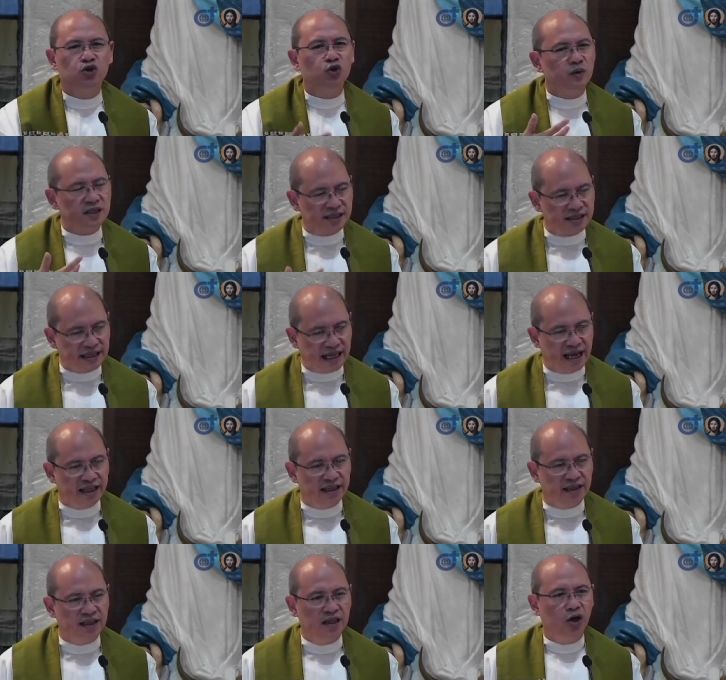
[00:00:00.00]
do we
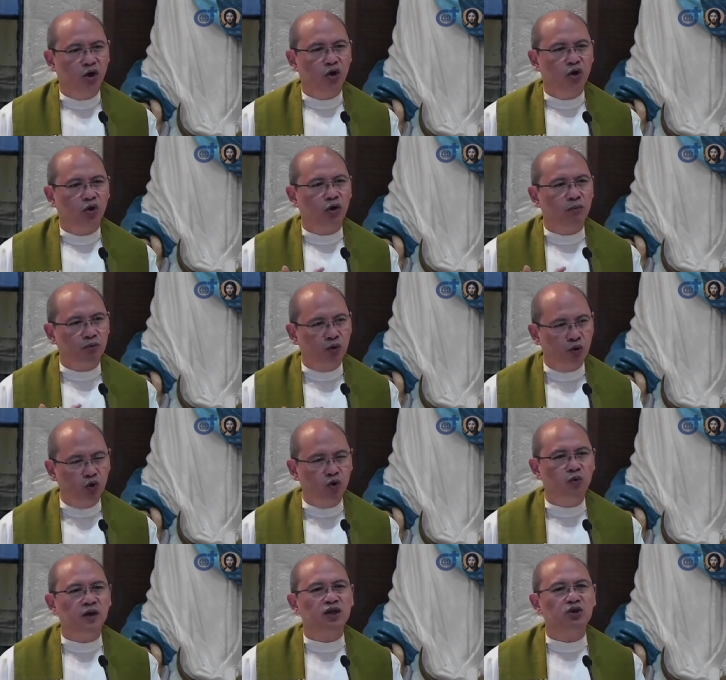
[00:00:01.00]
stand of
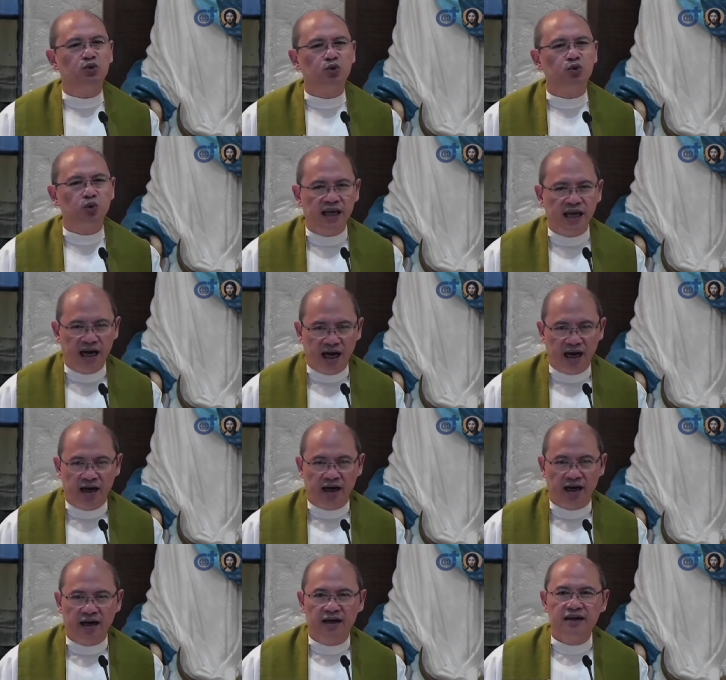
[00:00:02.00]
who we truly
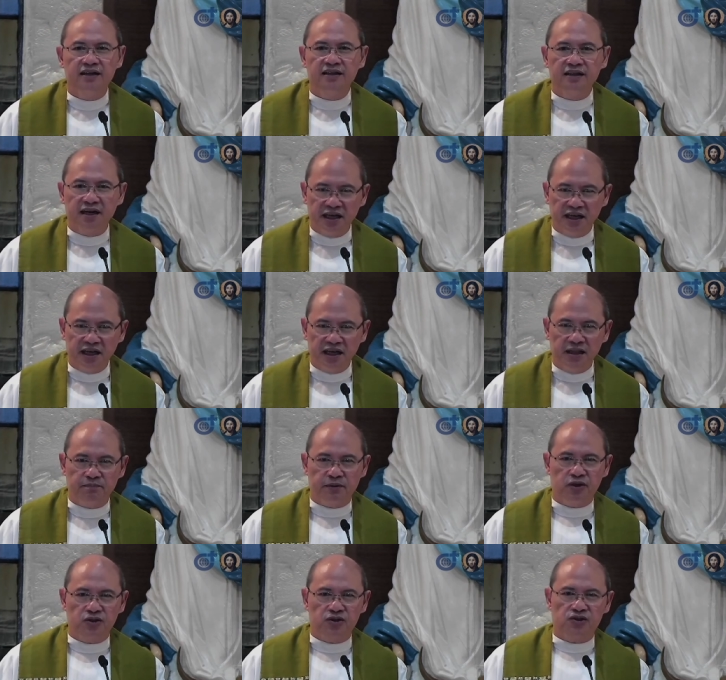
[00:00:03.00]
are the real
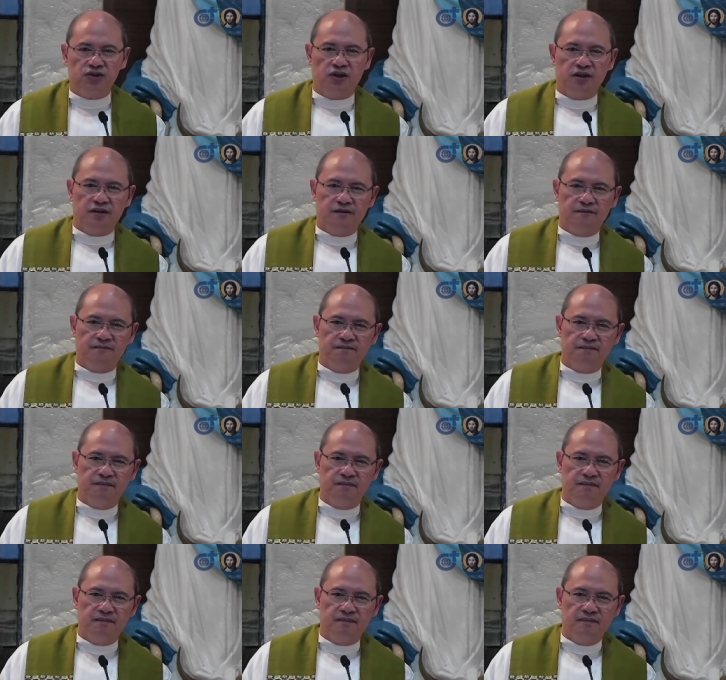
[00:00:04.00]
person.
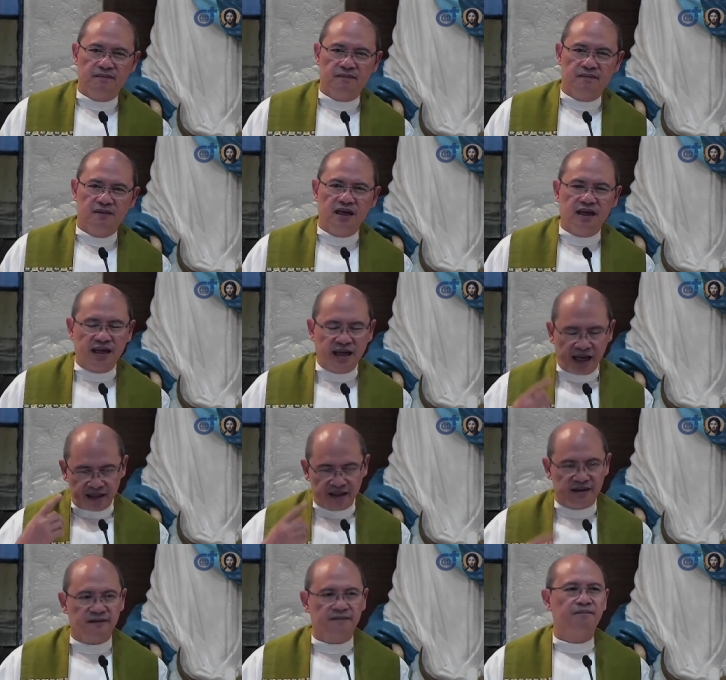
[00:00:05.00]

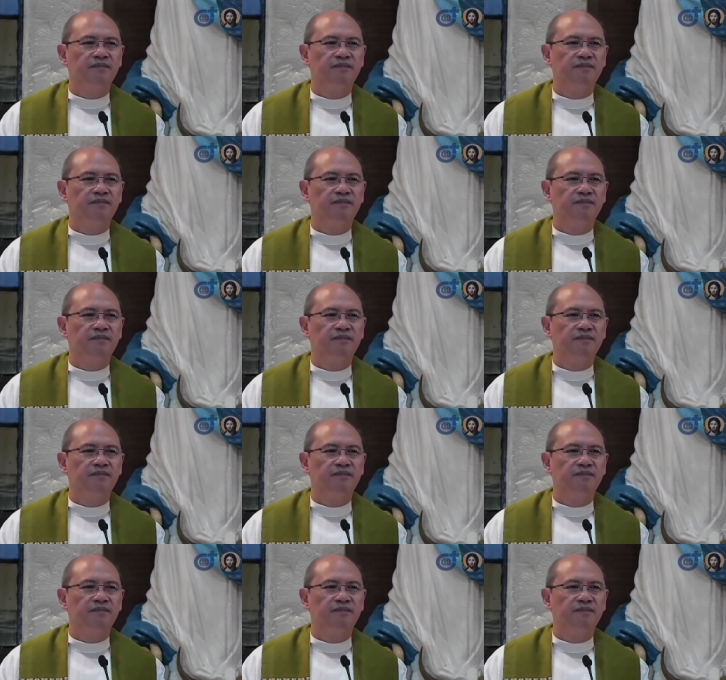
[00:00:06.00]
Again,